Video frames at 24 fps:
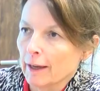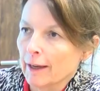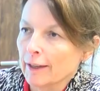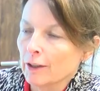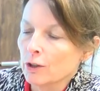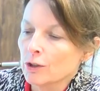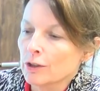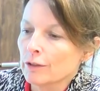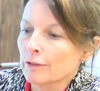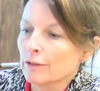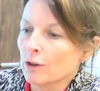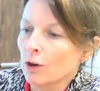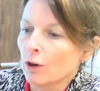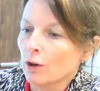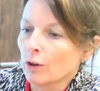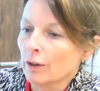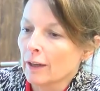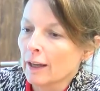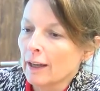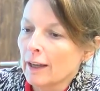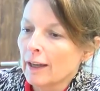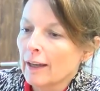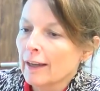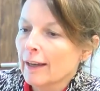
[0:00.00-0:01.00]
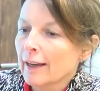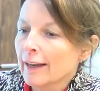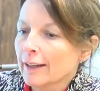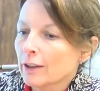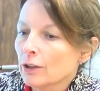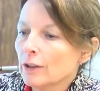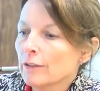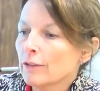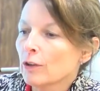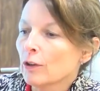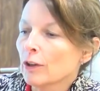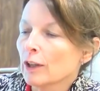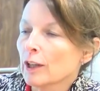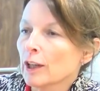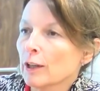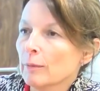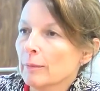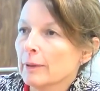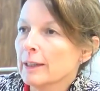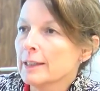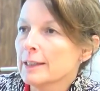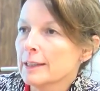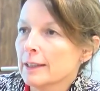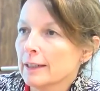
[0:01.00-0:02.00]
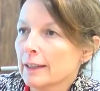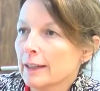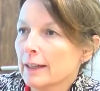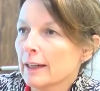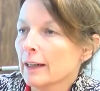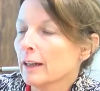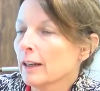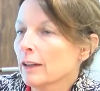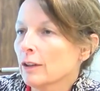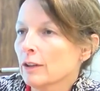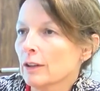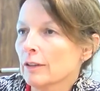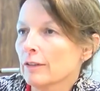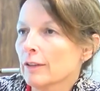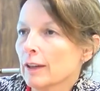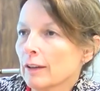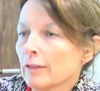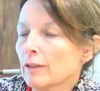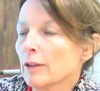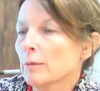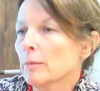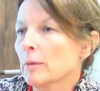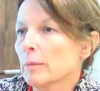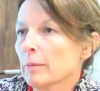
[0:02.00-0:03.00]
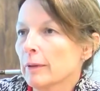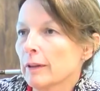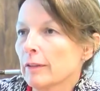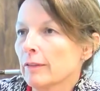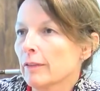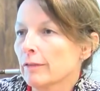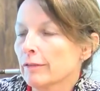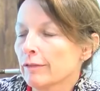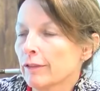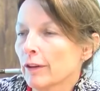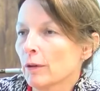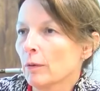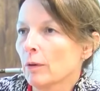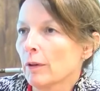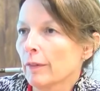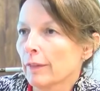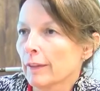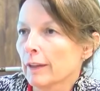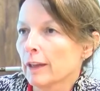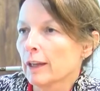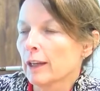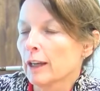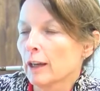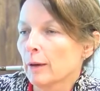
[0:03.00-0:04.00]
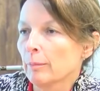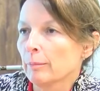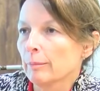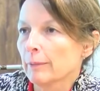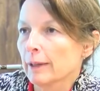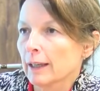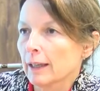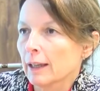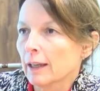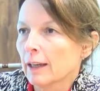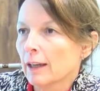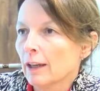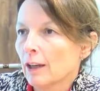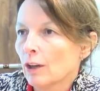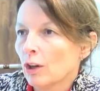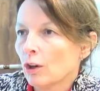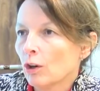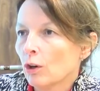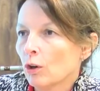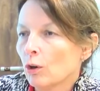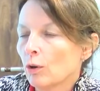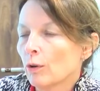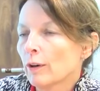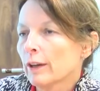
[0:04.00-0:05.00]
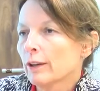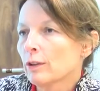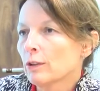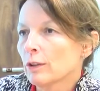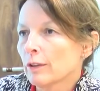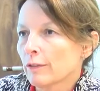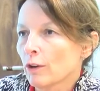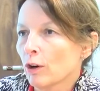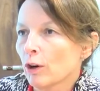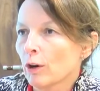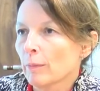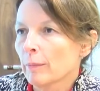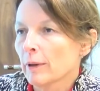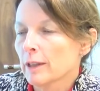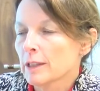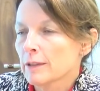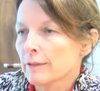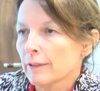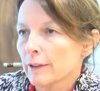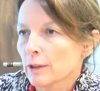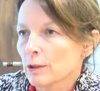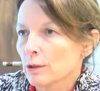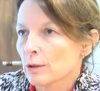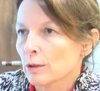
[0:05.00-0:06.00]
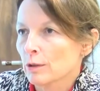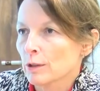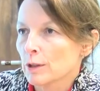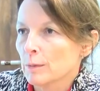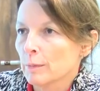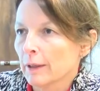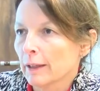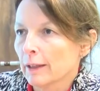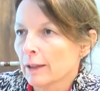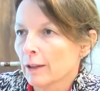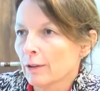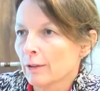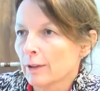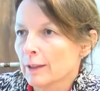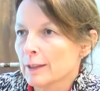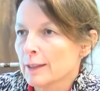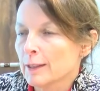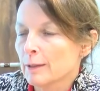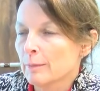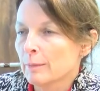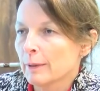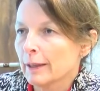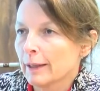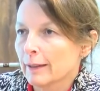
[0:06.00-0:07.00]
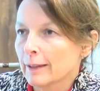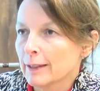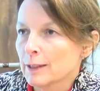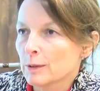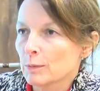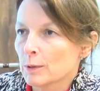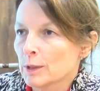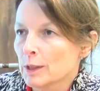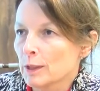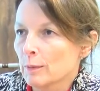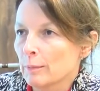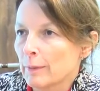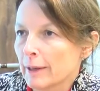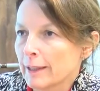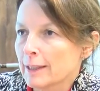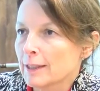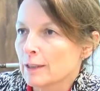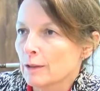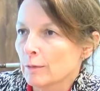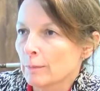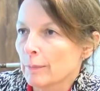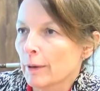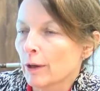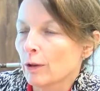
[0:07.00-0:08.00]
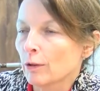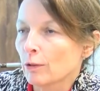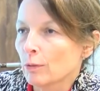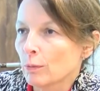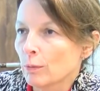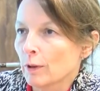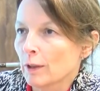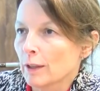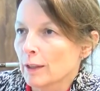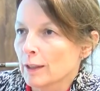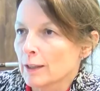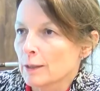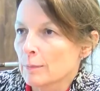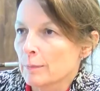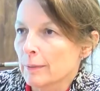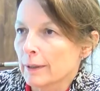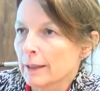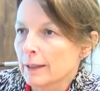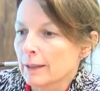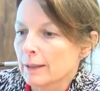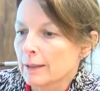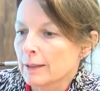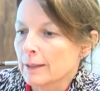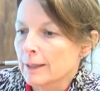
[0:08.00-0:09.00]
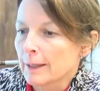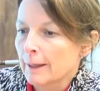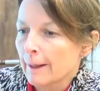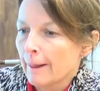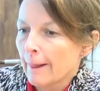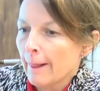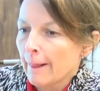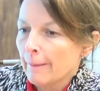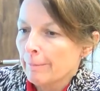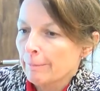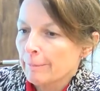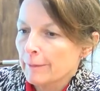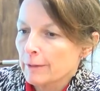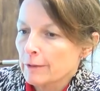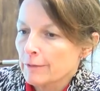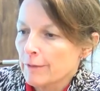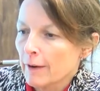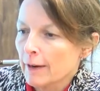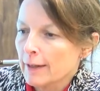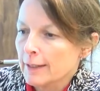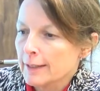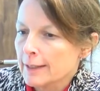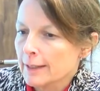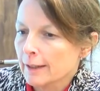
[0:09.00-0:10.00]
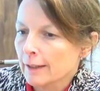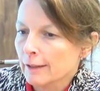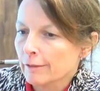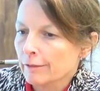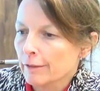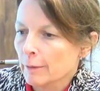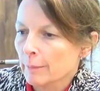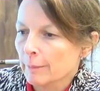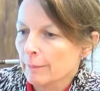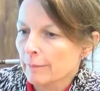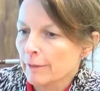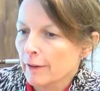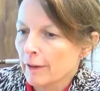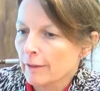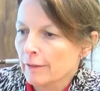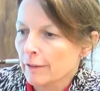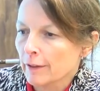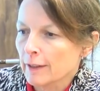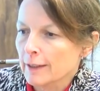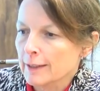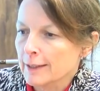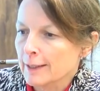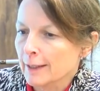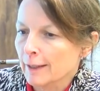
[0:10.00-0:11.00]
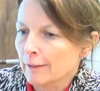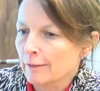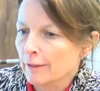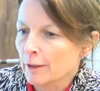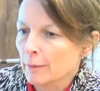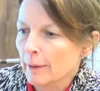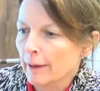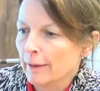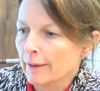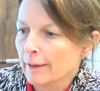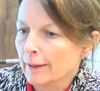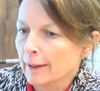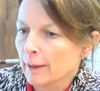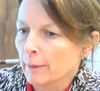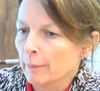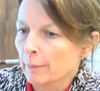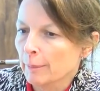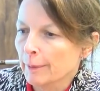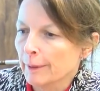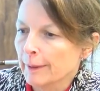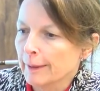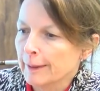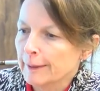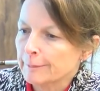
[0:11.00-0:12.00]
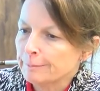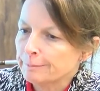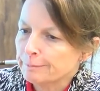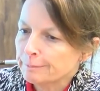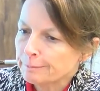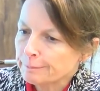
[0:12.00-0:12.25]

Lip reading: I could have got a comedian in, and I could have given him a bit of info on the company, or I could have got a motivational speaker in. To me, this was the best of both worlds, because it was very, very insightful about the company.